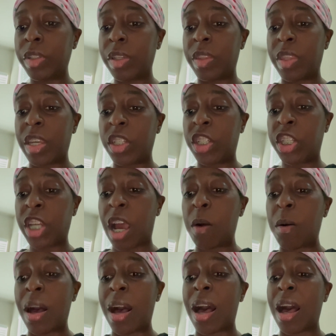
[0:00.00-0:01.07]
They
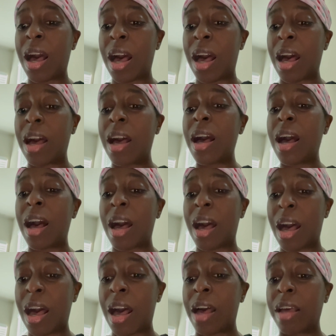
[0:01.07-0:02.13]
shout, aha,
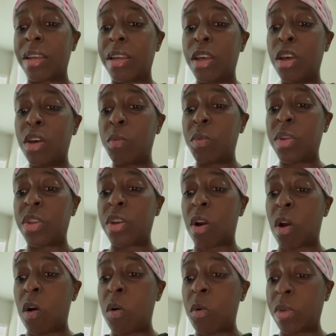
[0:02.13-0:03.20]
aha. With
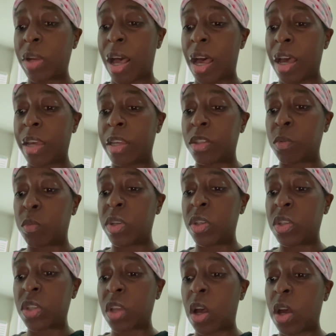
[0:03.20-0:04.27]
their own eyes, we
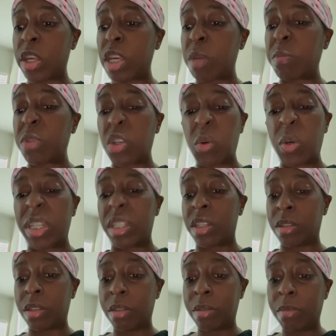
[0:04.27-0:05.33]
saw him do it.
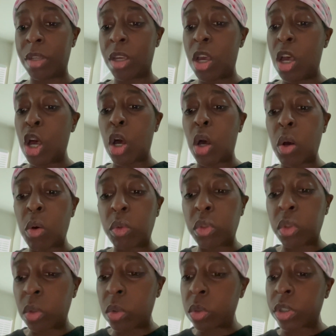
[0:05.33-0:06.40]
Oh
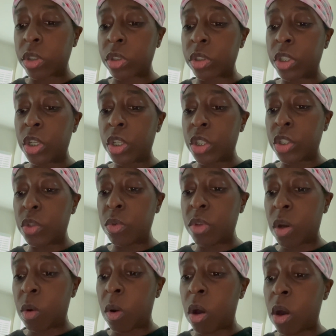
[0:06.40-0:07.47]
Lord, you
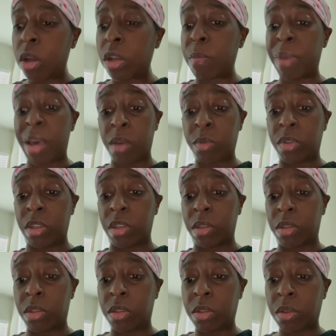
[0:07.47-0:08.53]
know all about
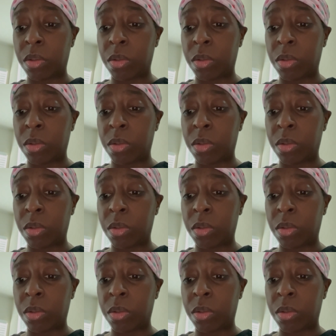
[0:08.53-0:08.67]
this.